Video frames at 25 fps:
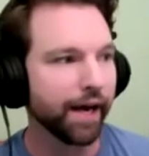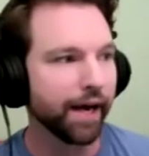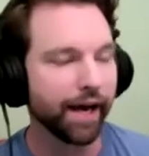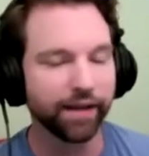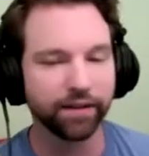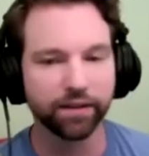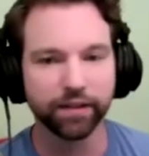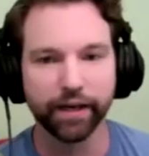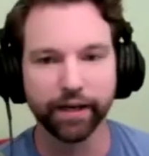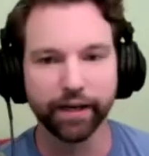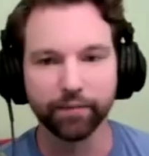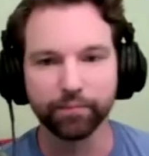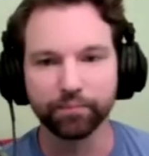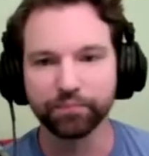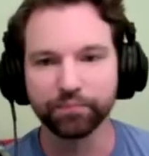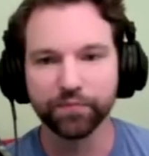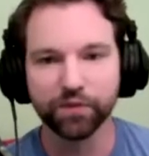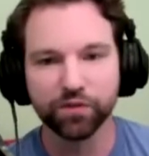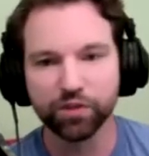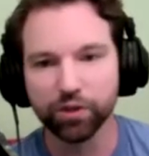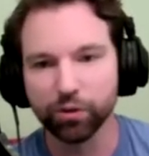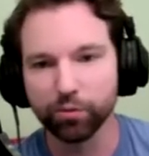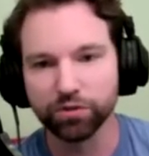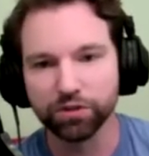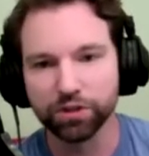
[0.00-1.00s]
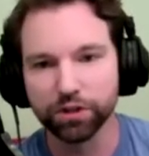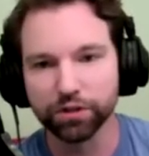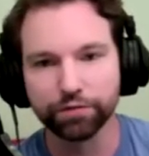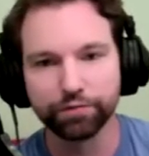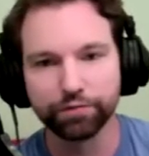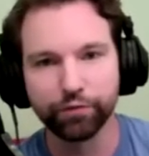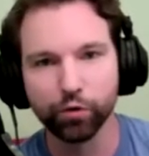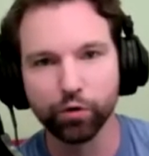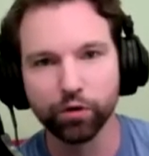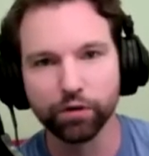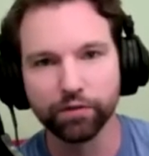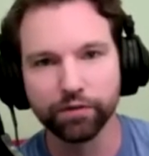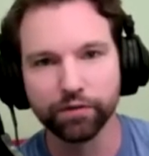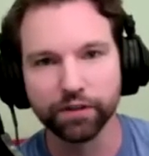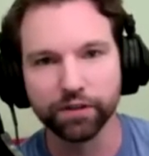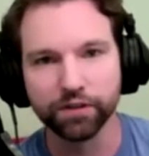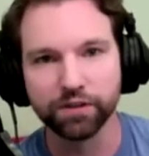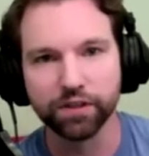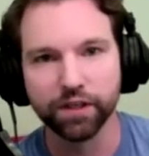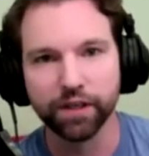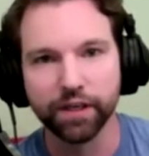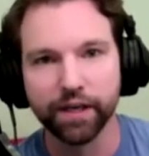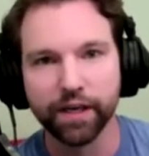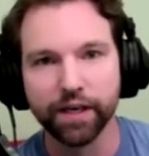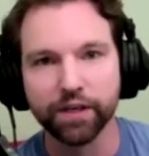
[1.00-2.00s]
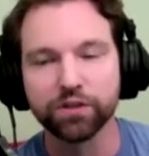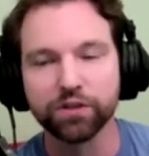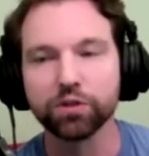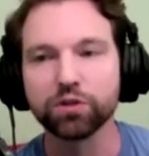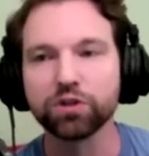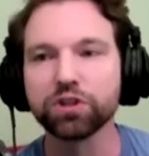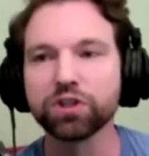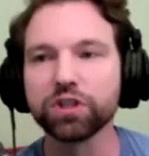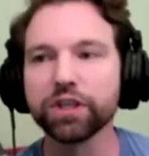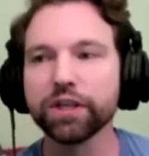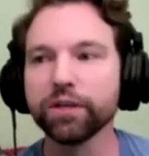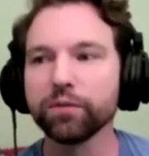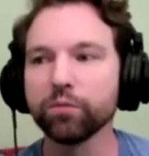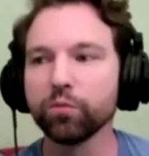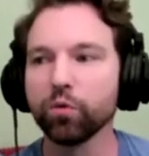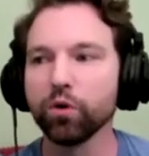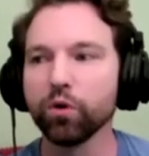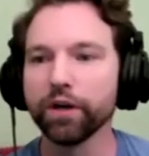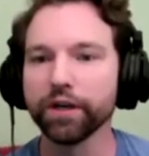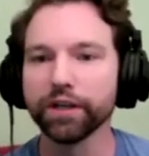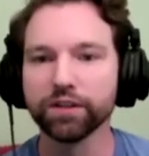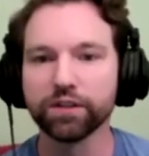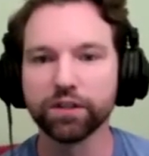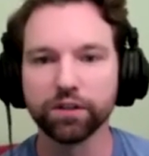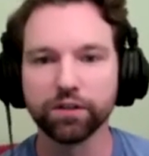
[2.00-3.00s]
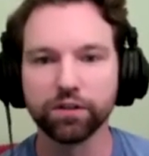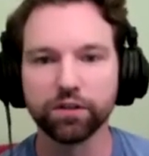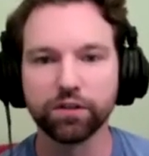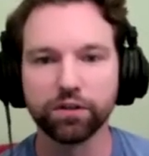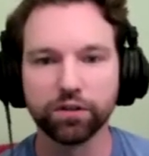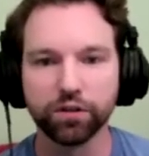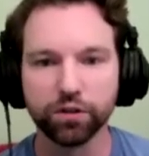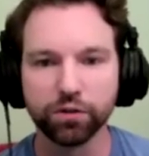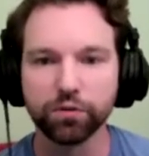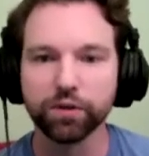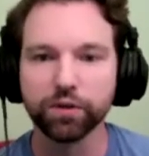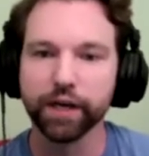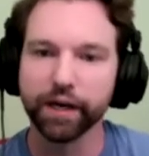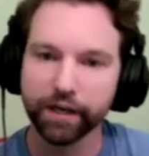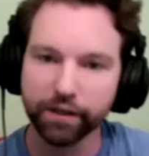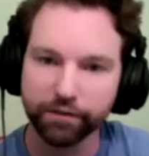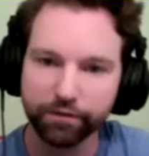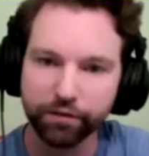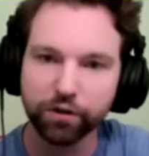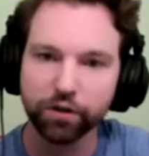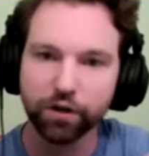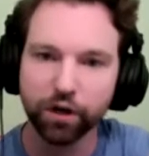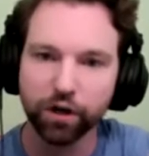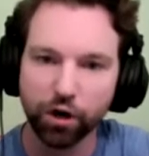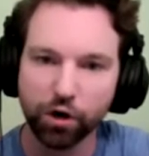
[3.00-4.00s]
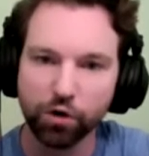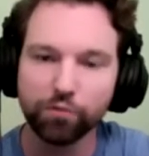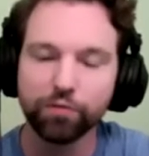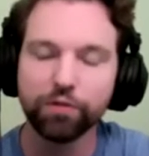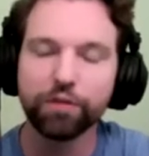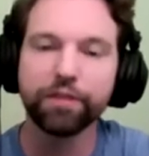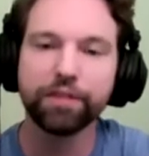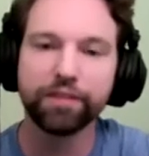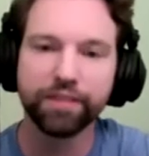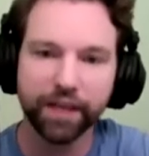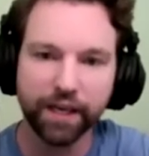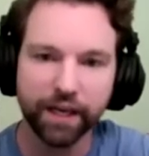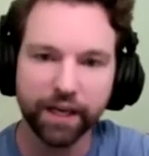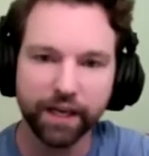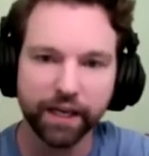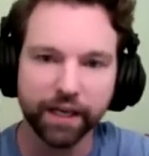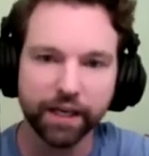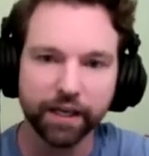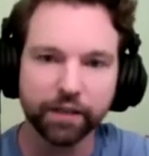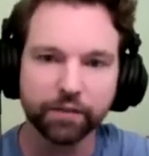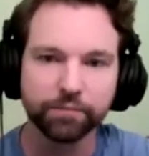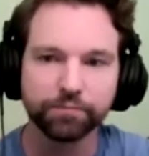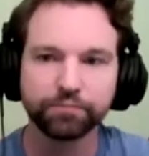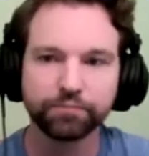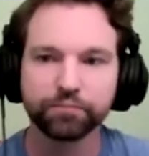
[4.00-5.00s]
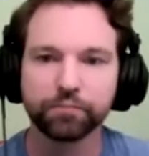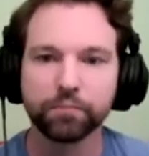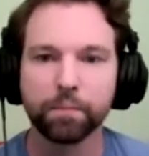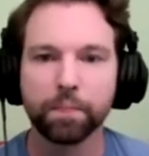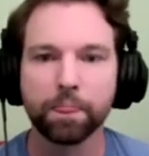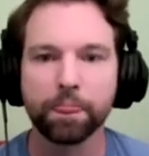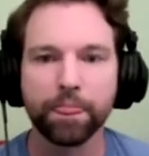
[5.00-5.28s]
And like, so it was just four of us. Mm. So she had wanted to do kind of her own thing. Mm-hmm.